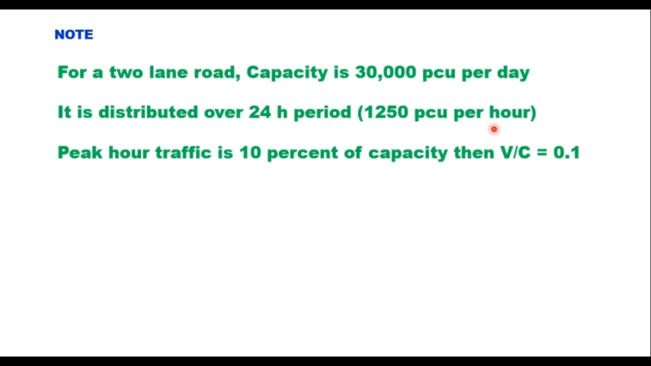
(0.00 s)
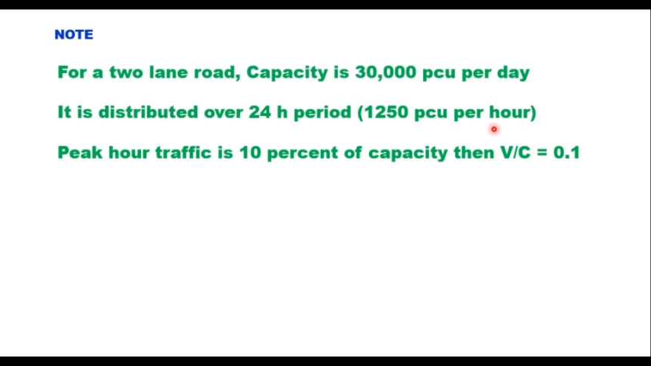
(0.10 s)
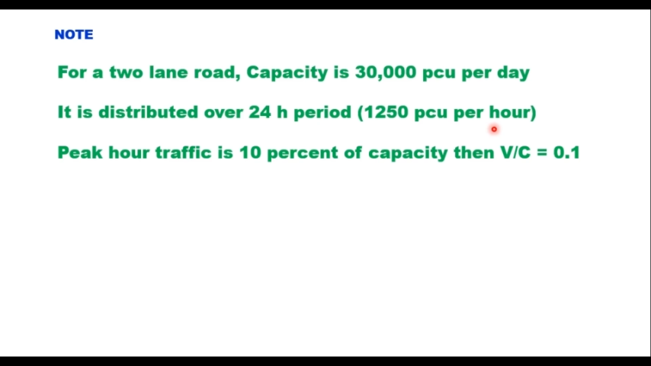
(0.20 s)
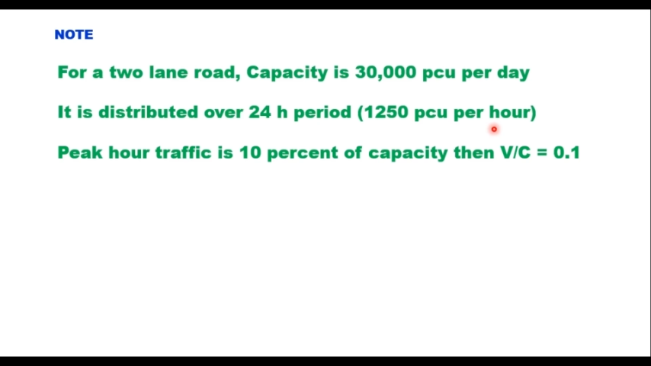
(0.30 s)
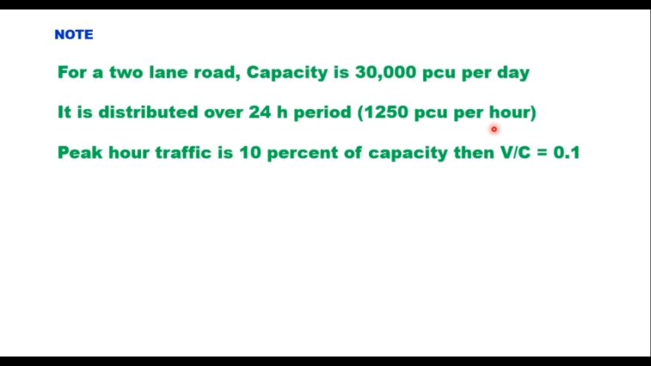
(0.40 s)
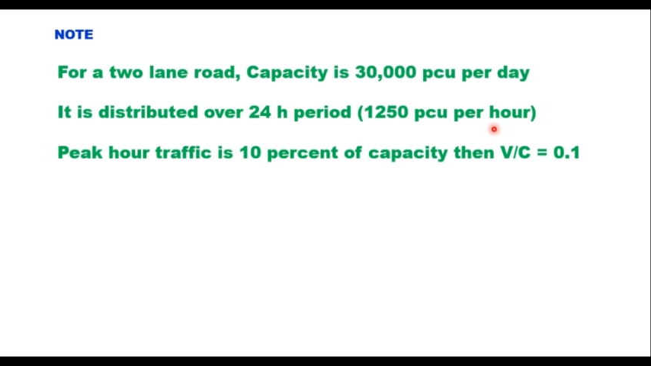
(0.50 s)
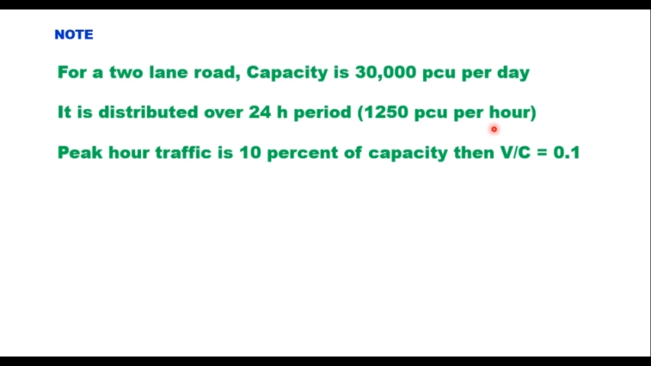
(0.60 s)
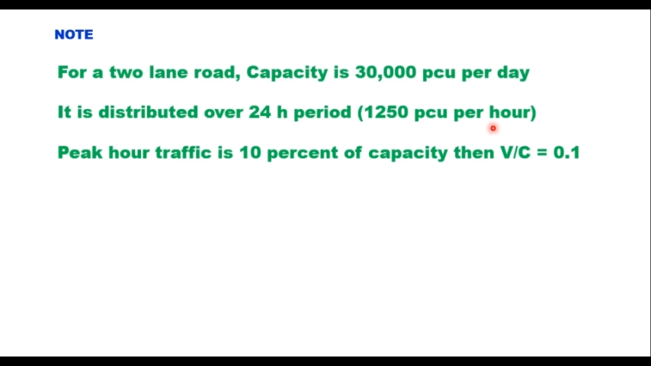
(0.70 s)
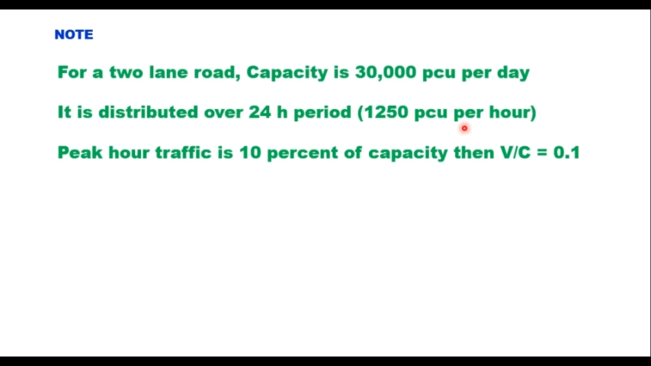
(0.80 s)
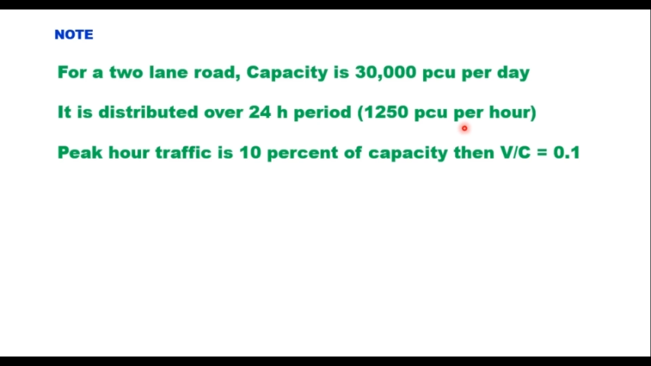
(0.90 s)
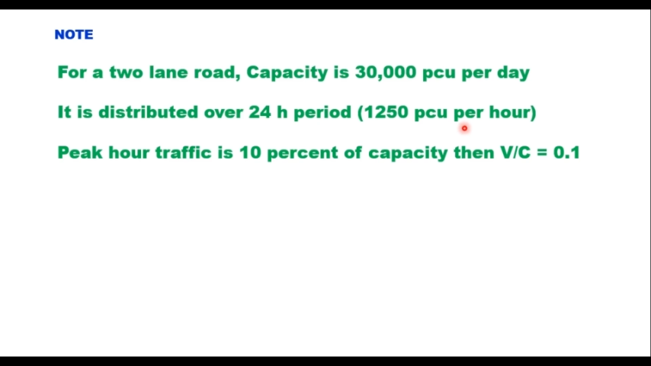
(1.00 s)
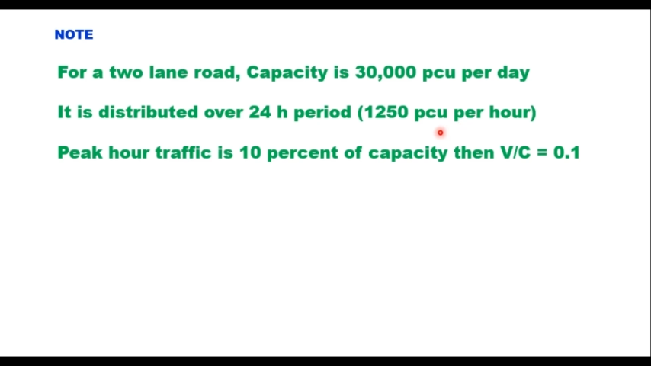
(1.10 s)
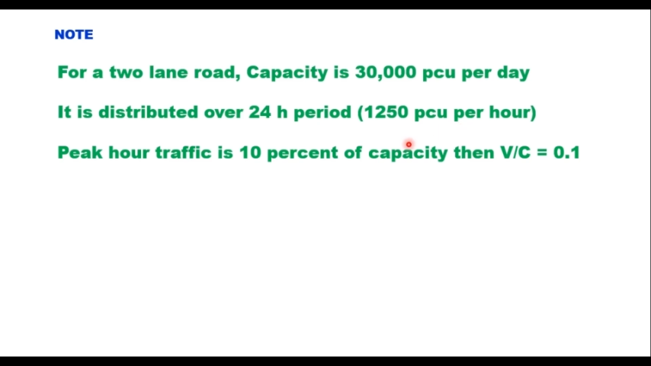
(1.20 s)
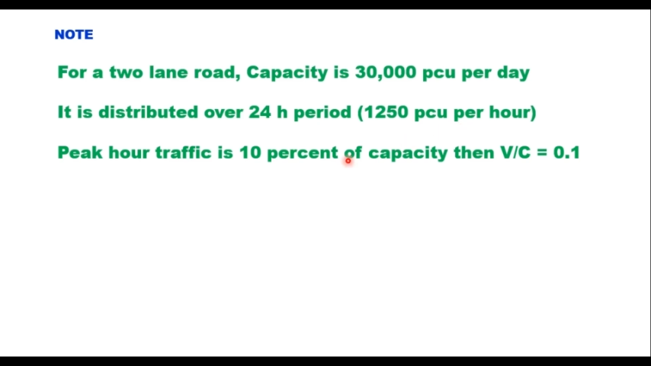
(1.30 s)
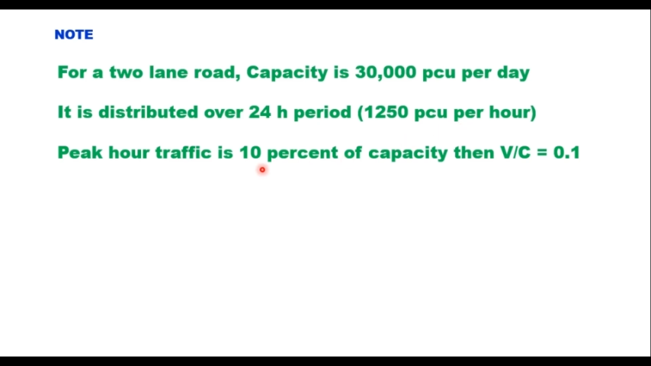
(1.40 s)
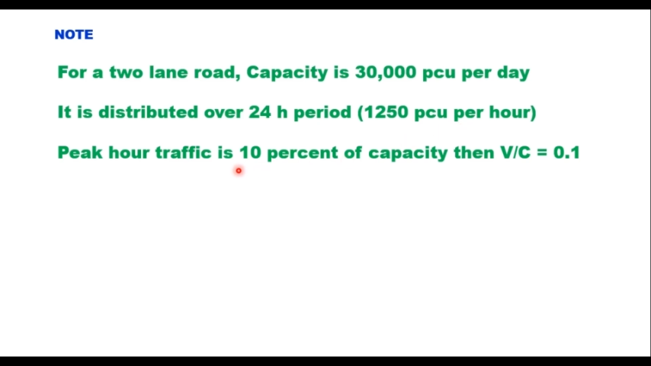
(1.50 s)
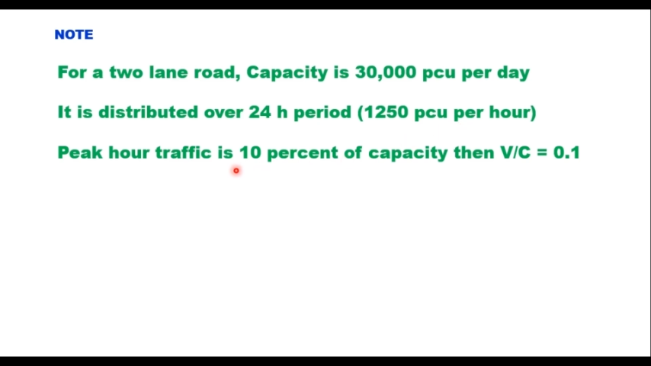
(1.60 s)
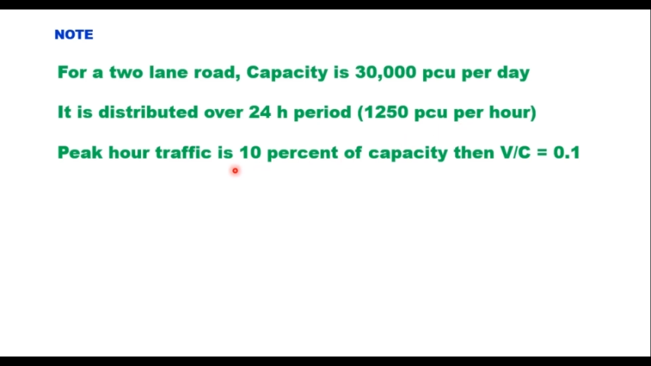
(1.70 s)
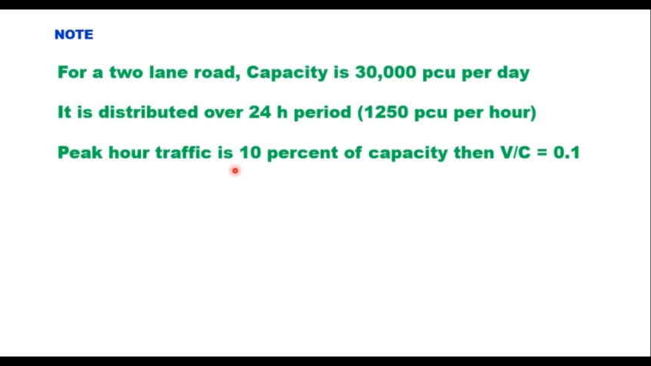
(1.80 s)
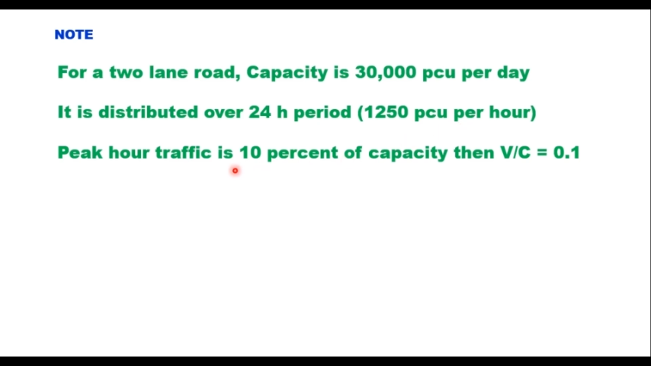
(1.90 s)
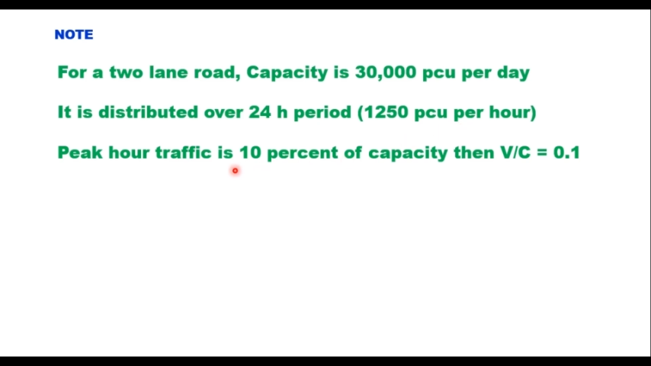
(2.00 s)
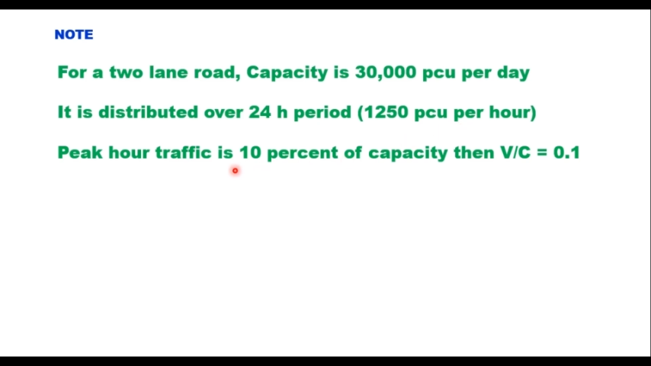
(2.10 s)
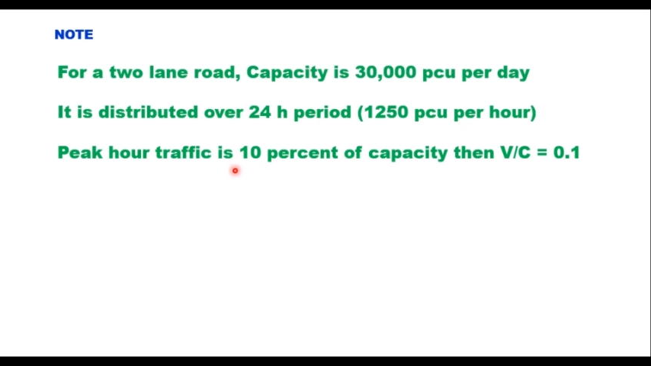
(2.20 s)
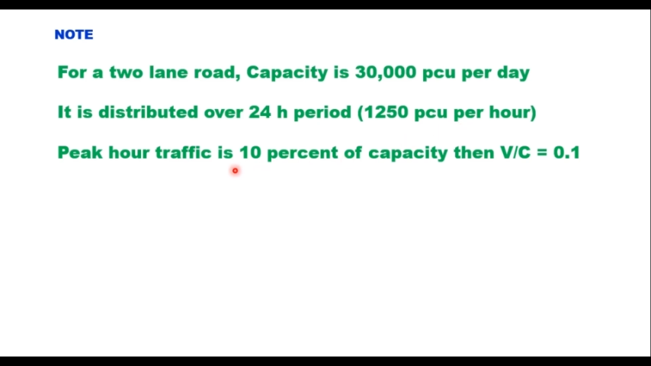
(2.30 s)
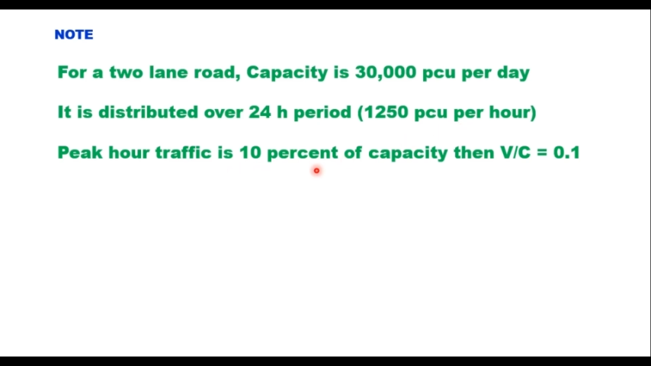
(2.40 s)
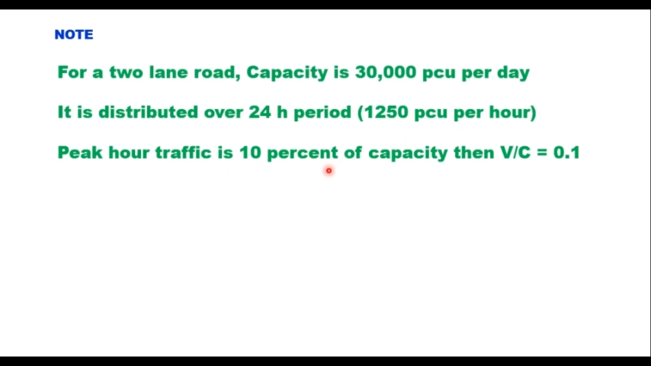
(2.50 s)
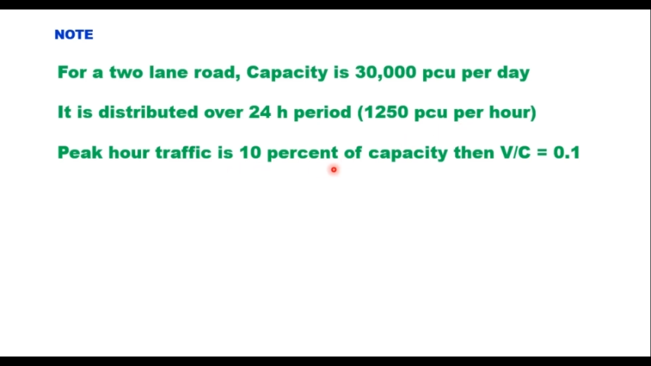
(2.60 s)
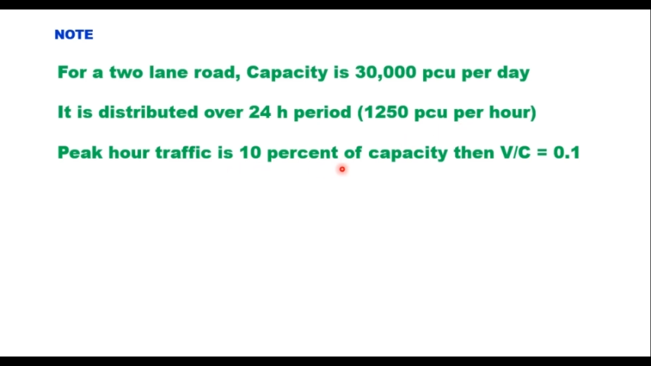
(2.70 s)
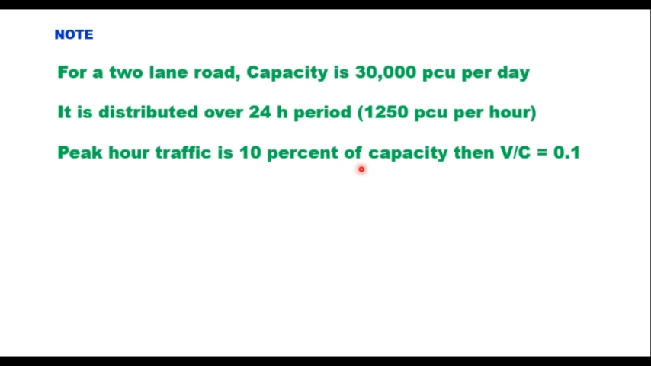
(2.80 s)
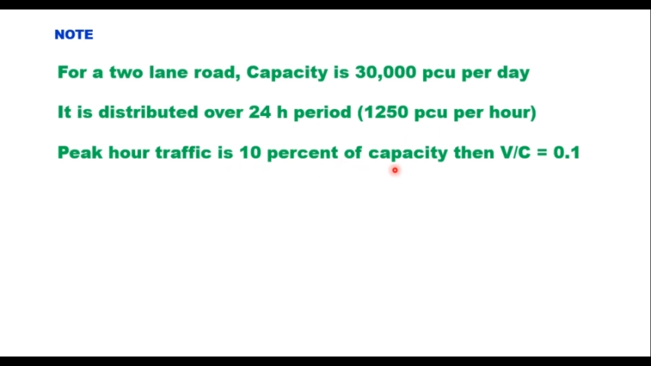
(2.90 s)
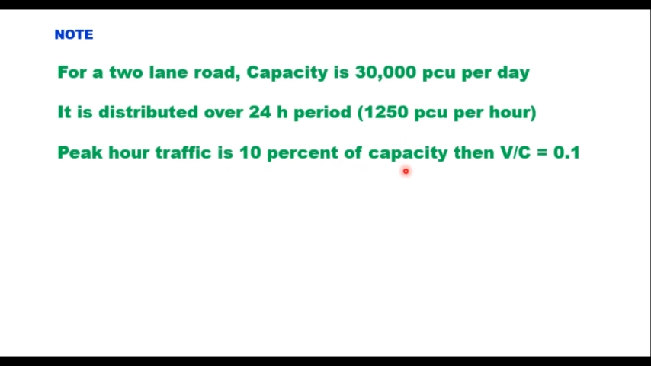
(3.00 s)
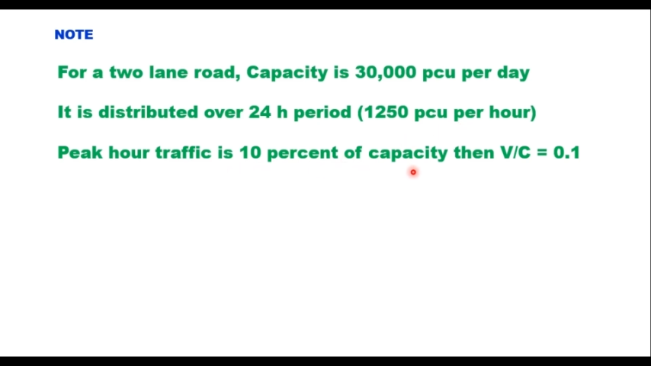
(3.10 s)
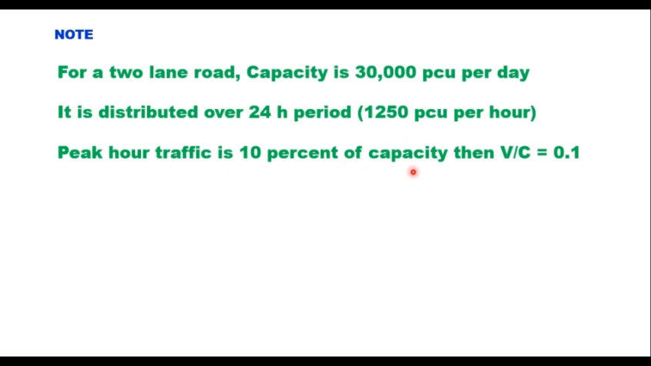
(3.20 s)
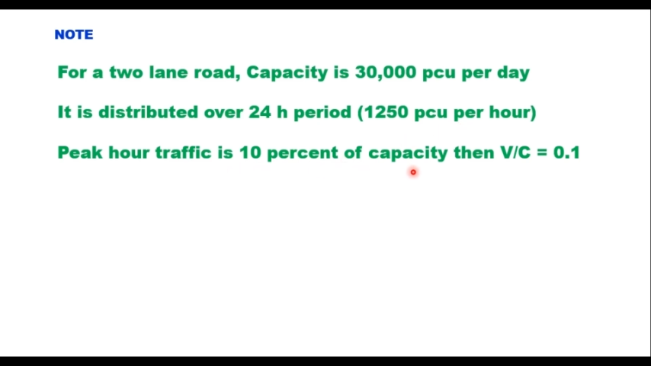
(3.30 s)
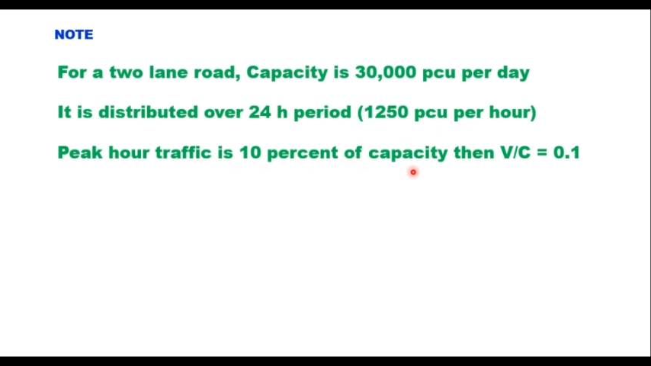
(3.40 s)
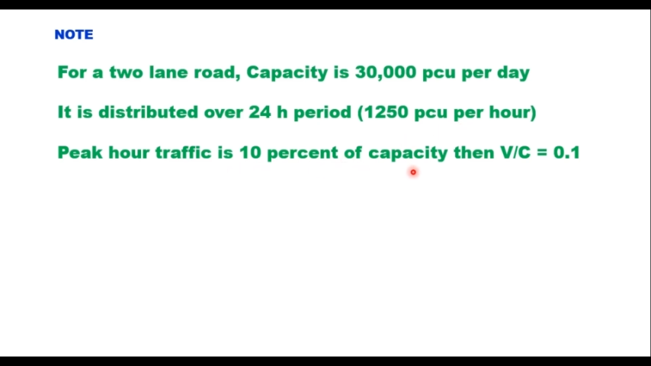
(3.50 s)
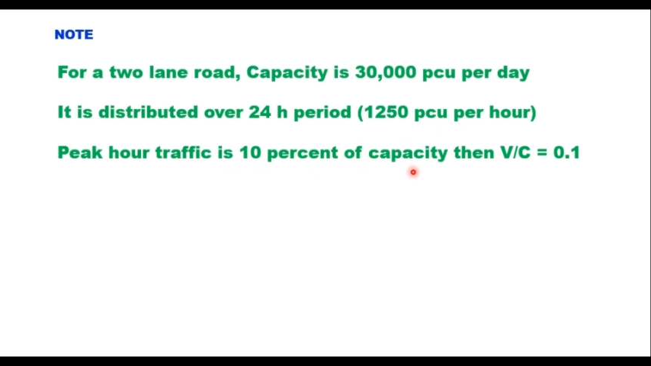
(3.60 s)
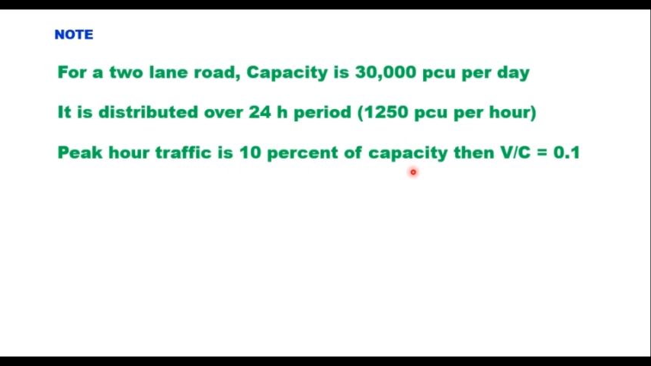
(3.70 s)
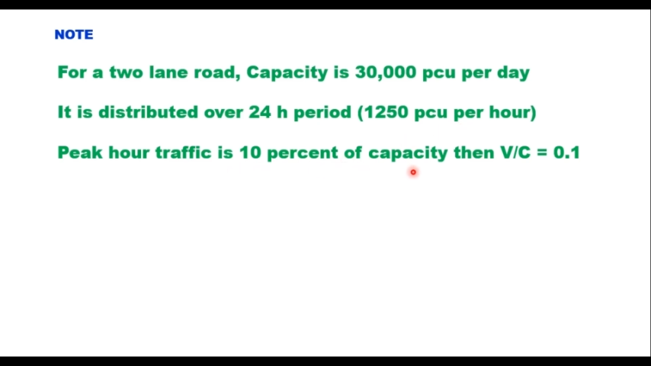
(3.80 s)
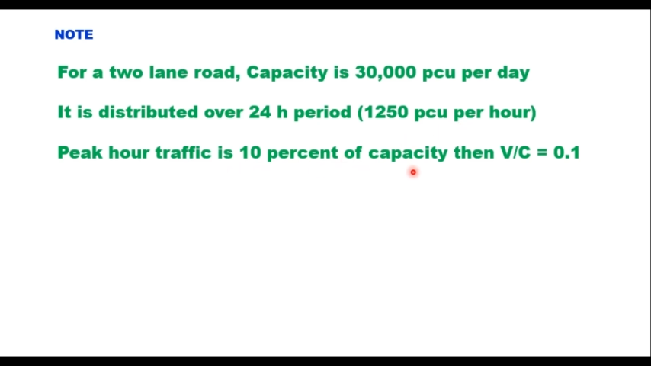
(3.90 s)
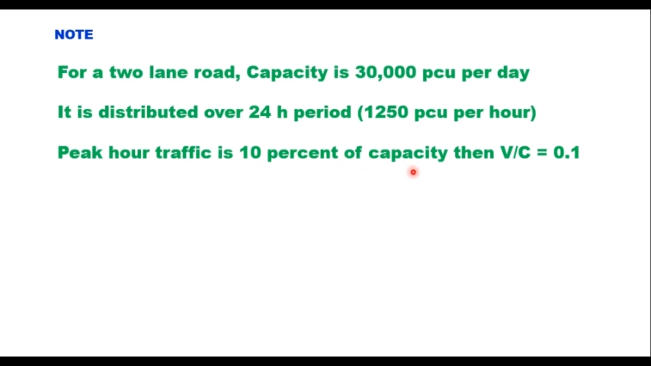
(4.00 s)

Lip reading: No face is visible, so there are no lips to read.